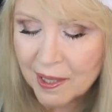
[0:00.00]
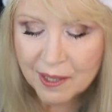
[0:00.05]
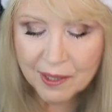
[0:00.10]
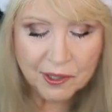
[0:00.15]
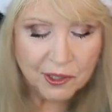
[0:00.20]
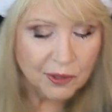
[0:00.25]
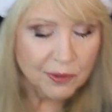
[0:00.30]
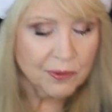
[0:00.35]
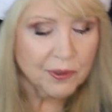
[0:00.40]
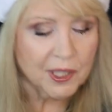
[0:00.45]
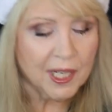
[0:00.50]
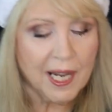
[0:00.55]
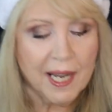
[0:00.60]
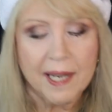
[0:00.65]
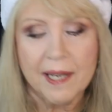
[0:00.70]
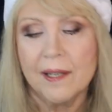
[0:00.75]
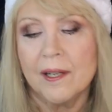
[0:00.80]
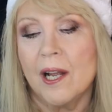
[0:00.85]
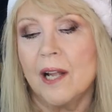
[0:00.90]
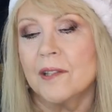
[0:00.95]
To
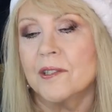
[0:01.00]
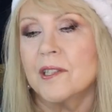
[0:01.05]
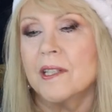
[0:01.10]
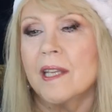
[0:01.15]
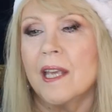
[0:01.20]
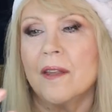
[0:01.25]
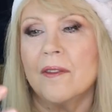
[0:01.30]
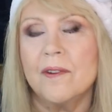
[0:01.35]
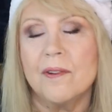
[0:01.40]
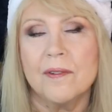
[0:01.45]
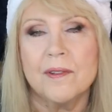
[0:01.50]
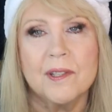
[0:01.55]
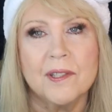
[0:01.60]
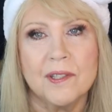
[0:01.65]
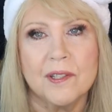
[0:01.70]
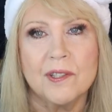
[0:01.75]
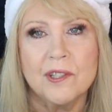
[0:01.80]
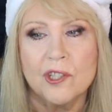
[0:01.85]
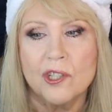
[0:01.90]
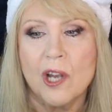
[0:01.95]
tie it all together, this
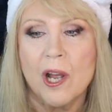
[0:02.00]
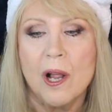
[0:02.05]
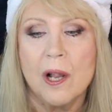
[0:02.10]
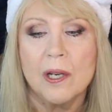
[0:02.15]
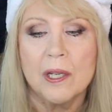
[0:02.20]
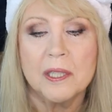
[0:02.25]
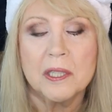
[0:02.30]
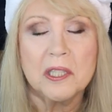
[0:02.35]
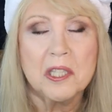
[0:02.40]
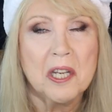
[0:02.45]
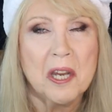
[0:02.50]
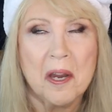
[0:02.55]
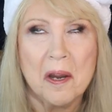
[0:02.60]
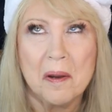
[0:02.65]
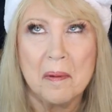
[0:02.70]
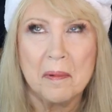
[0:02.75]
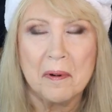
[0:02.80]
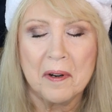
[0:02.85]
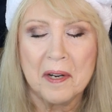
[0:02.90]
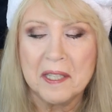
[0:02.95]
is Charlotte
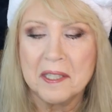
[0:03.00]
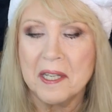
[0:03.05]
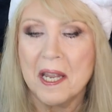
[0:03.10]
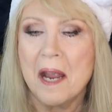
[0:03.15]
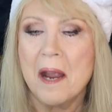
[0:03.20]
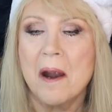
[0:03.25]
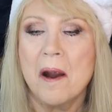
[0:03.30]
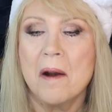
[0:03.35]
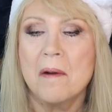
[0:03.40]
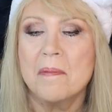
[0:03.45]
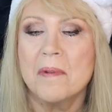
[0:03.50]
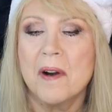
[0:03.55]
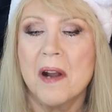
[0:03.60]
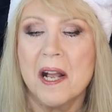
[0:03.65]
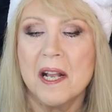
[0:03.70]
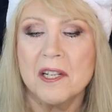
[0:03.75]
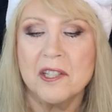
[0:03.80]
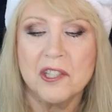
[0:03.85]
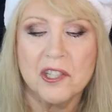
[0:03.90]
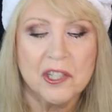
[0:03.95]
Tilbury's
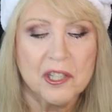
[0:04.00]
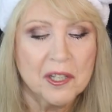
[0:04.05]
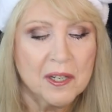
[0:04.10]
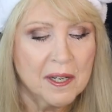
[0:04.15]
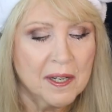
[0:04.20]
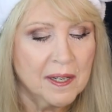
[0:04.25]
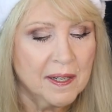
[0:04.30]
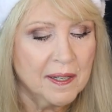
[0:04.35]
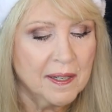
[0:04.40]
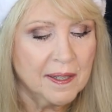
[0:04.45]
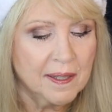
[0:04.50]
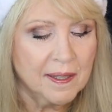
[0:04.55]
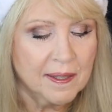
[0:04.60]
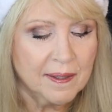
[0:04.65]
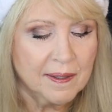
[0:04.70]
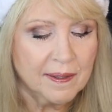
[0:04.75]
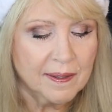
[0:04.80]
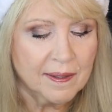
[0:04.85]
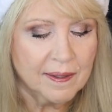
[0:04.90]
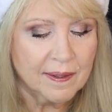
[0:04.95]
Airbrush
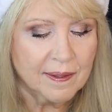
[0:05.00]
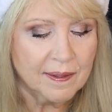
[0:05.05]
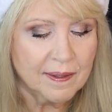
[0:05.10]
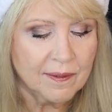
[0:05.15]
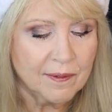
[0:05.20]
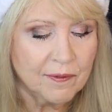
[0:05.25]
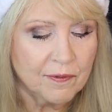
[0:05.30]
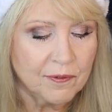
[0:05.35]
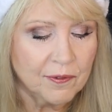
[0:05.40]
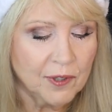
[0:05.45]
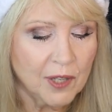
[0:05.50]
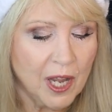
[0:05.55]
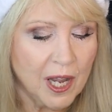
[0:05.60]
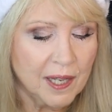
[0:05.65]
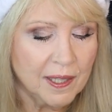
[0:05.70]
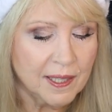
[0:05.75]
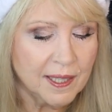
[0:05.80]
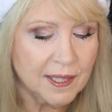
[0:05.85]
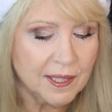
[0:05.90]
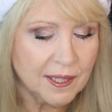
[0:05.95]

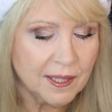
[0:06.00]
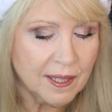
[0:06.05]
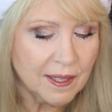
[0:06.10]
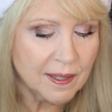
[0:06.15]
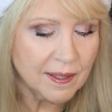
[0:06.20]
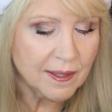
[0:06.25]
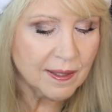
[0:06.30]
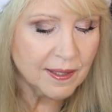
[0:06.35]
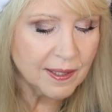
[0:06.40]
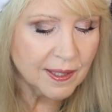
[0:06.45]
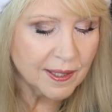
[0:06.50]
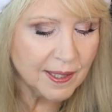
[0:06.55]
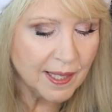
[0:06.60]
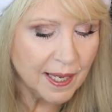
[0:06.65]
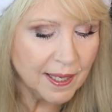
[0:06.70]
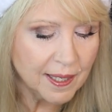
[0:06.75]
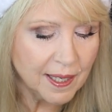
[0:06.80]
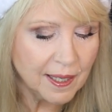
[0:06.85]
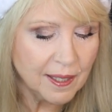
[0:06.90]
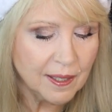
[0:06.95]
Flawless
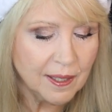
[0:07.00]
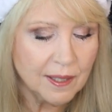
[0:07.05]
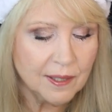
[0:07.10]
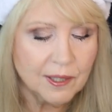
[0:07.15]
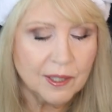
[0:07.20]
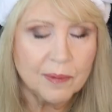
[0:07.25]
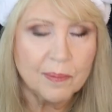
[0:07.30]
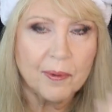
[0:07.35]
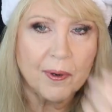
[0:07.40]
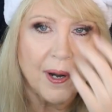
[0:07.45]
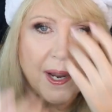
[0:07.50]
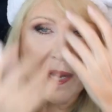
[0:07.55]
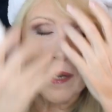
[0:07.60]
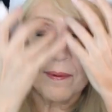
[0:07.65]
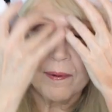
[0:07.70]
Setting Spray.